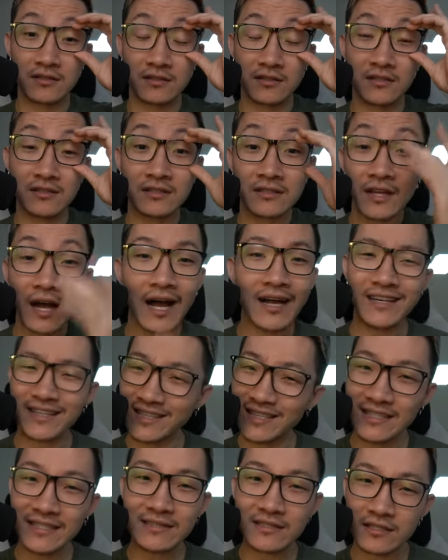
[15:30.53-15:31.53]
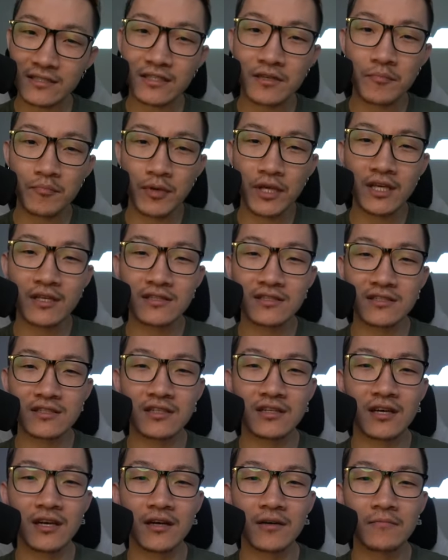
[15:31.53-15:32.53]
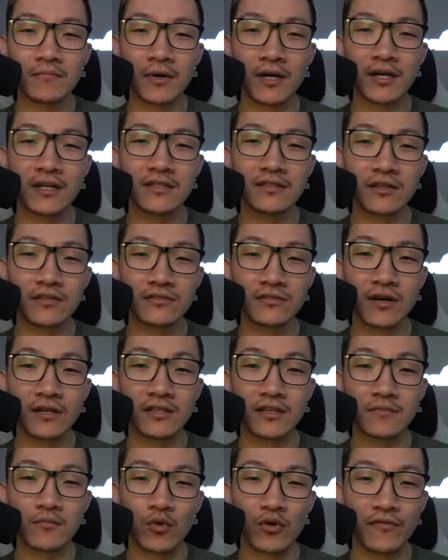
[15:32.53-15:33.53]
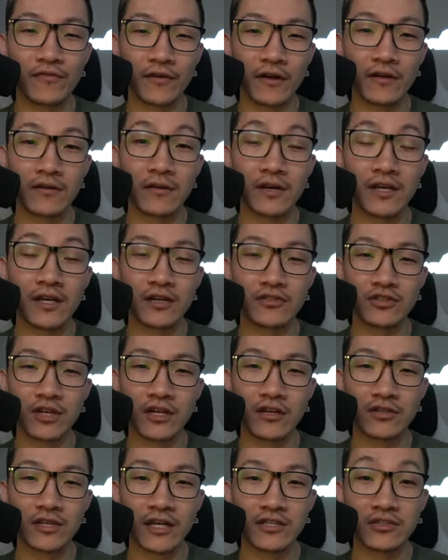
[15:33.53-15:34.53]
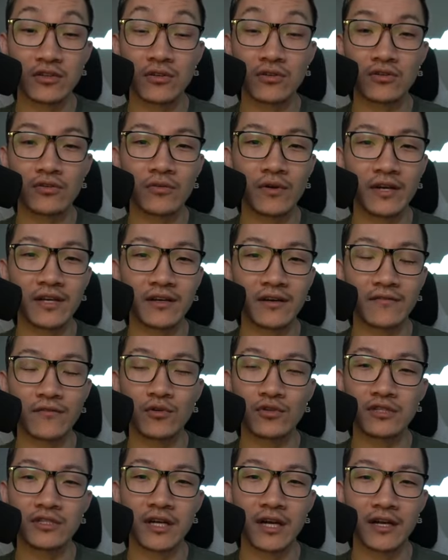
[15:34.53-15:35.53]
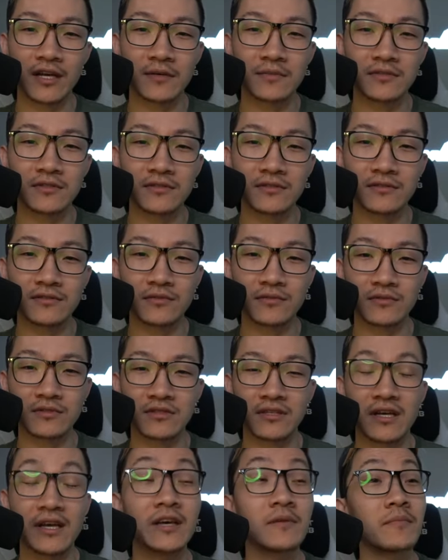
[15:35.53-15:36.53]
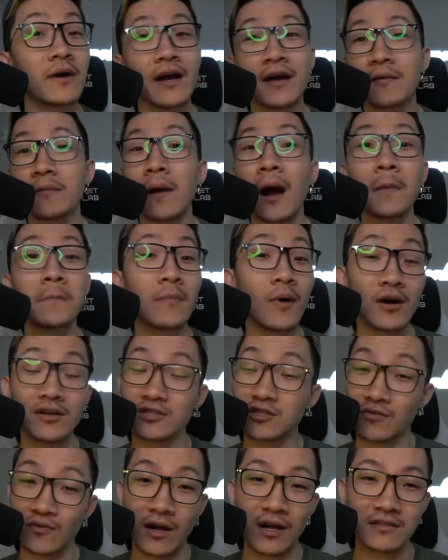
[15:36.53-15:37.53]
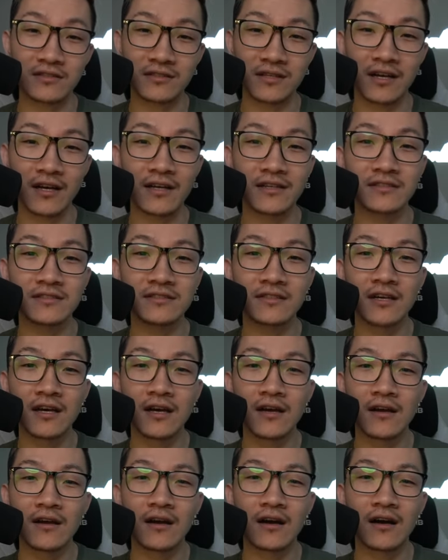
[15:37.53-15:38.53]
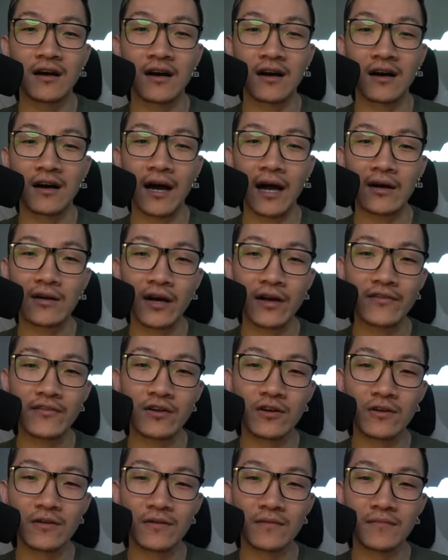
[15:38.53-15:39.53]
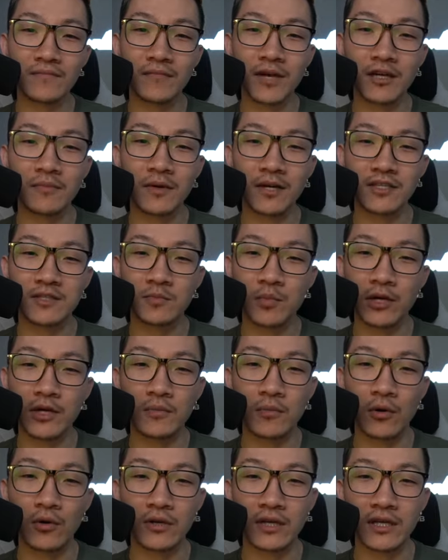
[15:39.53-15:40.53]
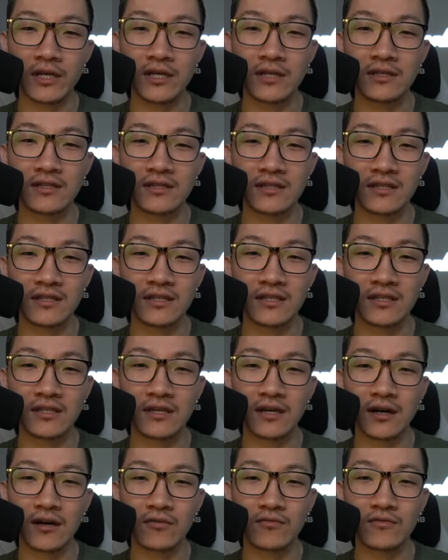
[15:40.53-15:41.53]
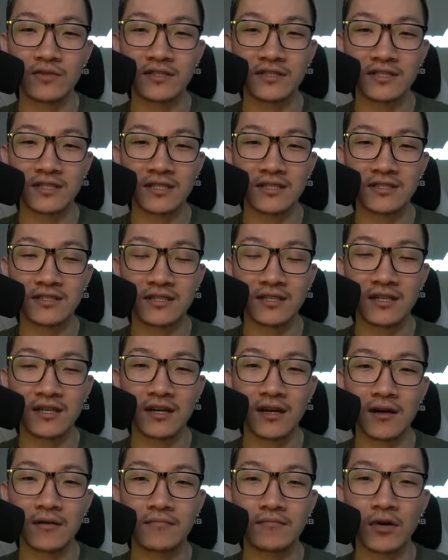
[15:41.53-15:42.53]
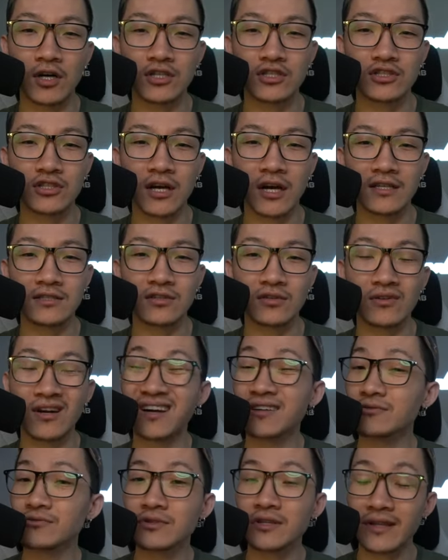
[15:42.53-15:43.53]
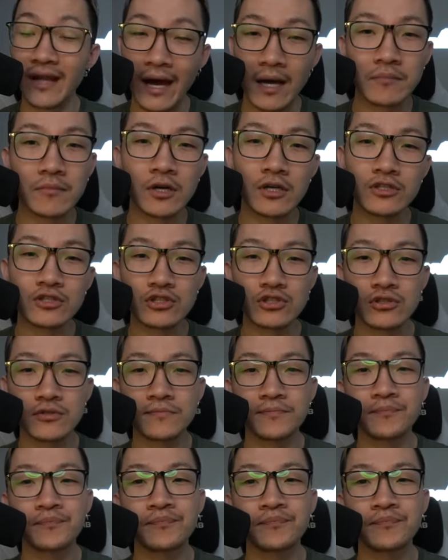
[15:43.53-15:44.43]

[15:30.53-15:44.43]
not easy to beat, but it's also on the more frail end. I'm trying to catch an Earthquake, unfortunately not able to, so we're just getting hit by a bunch of Rock Slides. However, Mandibuzz is pretty bulky. The resisted Mud Shots are not doing that much.